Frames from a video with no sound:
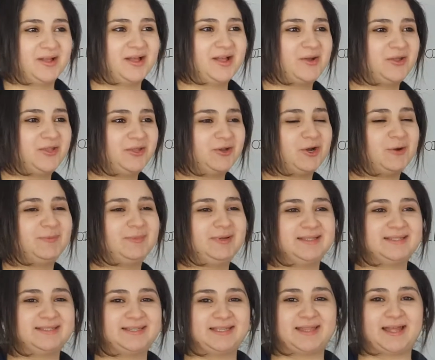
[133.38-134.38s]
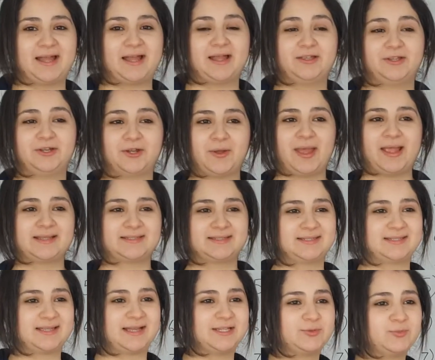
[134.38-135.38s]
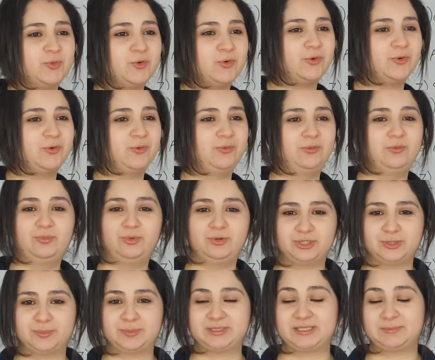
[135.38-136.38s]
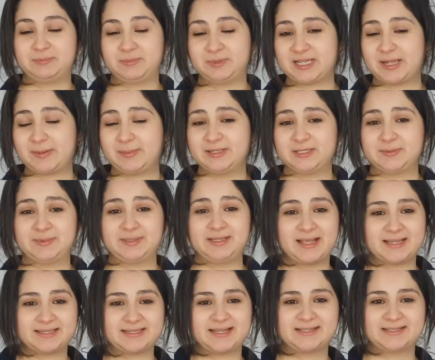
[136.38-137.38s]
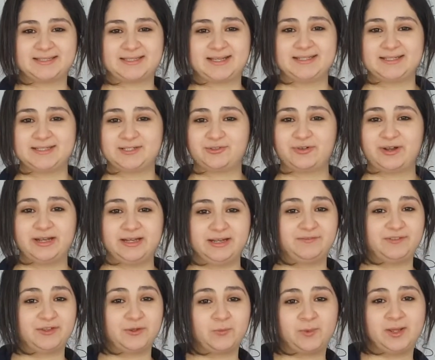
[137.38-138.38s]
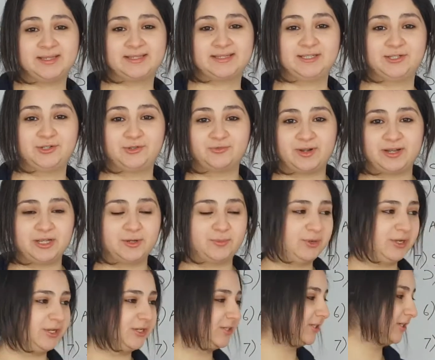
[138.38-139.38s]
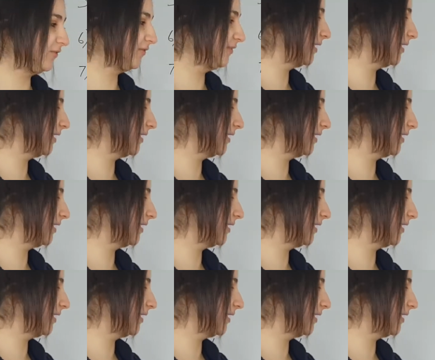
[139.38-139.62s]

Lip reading: you commonly see that exercise more will boost your metabolism. Yes, exercise is great, lifting weights is great. You'll put yourself in